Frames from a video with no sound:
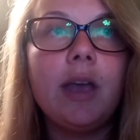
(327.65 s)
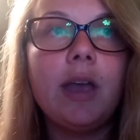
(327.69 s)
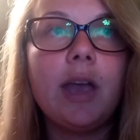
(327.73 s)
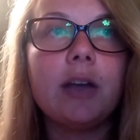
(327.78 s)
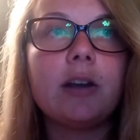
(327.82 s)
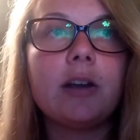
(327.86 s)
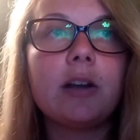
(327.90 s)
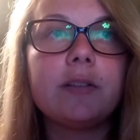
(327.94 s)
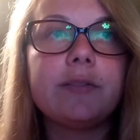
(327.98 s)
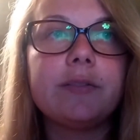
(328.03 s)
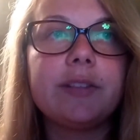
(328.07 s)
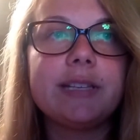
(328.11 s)

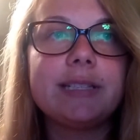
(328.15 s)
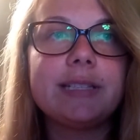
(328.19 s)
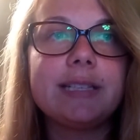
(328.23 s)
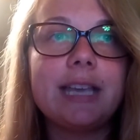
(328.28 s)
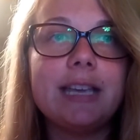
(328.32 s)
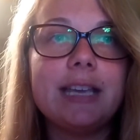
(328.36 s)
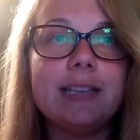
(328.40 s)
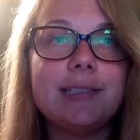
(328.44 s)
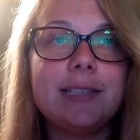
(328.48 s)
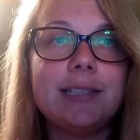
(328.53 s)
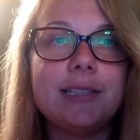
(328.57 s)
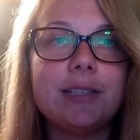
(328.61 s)
In all of these
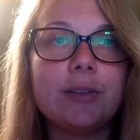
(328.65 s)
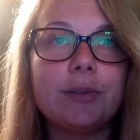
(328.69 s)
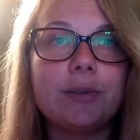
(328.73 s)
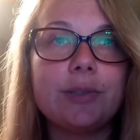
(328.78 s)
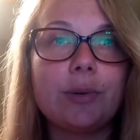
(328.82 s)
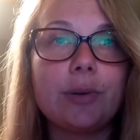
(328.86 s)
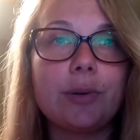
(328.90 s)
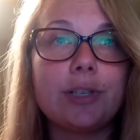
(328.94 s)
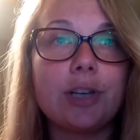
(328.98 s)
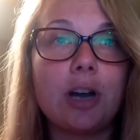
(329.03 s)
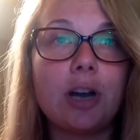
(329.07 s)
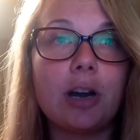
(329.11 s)
cases, those
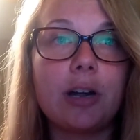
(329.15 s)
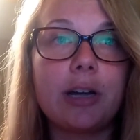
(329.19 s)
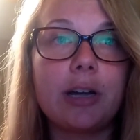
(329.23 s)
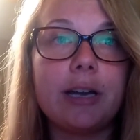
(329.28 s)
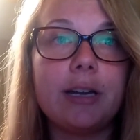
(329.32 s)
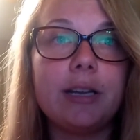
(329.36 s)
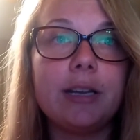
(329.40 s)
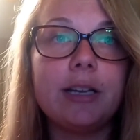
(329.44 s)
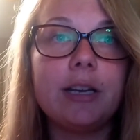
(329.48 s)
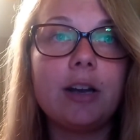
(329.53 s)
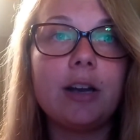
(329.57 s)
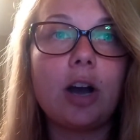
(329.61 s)
who are
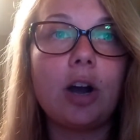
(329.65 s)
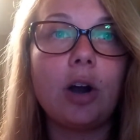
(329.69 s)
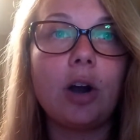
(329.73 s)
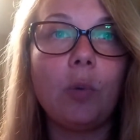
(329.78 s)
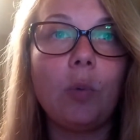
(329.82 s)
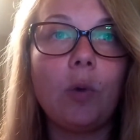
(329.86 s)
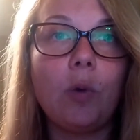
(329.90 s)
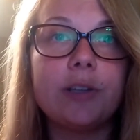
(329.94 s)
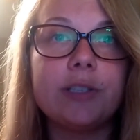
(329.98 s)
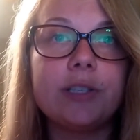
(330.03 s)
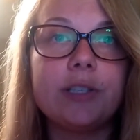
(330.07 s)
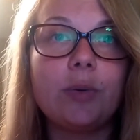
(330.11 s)
targeted are
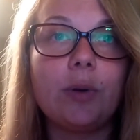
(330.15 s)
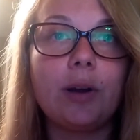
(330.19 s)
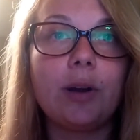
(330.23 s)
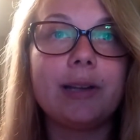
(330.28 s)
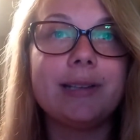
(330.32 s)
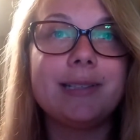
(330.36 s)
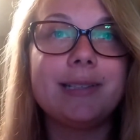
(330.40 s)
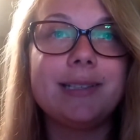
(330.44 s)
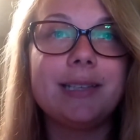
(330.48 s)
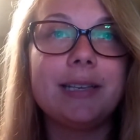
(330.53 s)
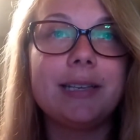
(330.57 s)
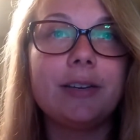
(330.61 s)
ones who are
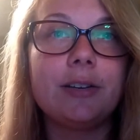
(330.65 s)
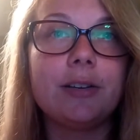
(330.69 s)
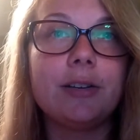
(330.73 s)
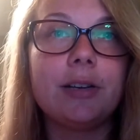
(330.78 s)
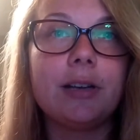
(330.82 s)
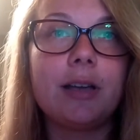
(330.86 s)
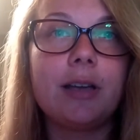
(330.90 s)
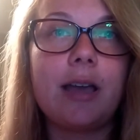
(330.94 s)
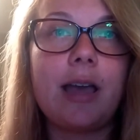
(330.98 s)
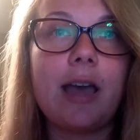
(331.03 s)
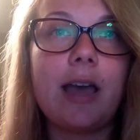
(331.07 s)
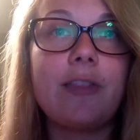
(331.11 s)

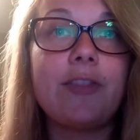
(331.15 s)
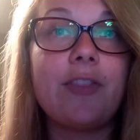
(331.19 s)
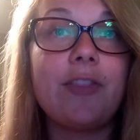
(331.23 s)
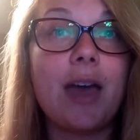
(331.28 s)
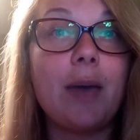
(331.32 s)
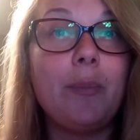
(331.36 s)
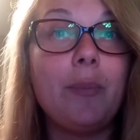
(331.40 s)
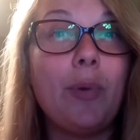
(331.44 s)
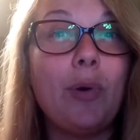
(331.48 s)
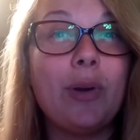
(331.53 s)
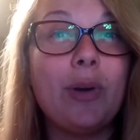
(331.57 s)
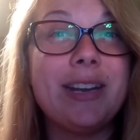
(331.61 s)
considered at
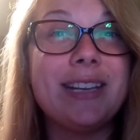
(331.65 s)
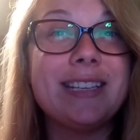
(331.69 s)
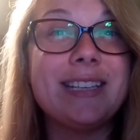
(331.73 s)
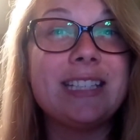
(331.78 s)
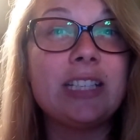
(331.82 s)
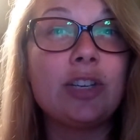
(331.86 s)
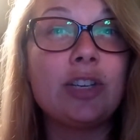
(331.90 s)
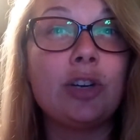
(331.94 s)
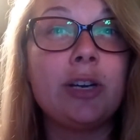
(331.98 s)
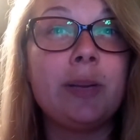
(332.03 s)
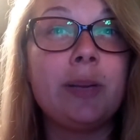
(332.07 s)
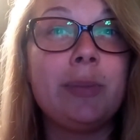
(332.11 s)
that point in
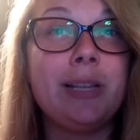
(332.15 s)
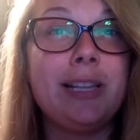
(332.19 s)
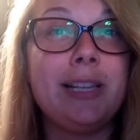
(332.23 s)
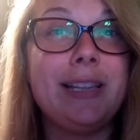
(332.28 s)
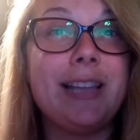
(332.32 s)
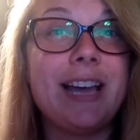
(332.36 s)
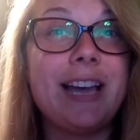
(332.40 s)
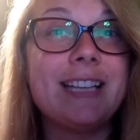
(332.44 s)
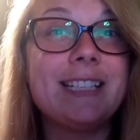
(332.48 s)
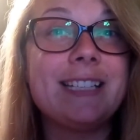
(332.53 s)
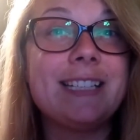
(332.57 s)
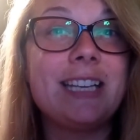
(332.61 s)
history to be
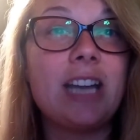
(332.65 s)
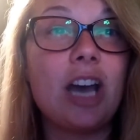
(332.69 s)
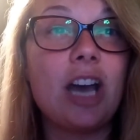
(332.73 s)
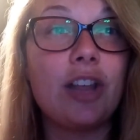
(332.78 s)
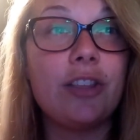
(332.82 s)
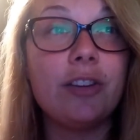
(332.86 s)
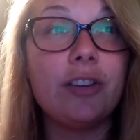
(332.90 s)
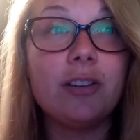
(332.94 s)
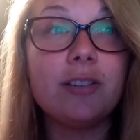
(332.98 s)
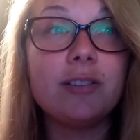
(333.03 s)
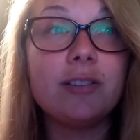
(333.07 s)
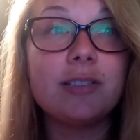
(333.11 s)
less than
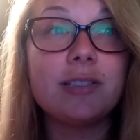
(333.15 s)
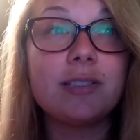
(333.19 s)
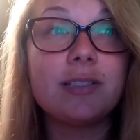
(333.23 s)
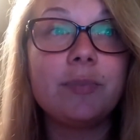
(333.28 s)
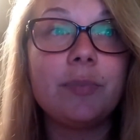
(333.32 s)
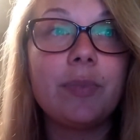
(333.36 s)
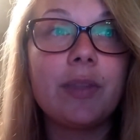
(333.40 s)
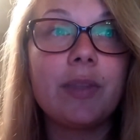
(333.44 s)
others.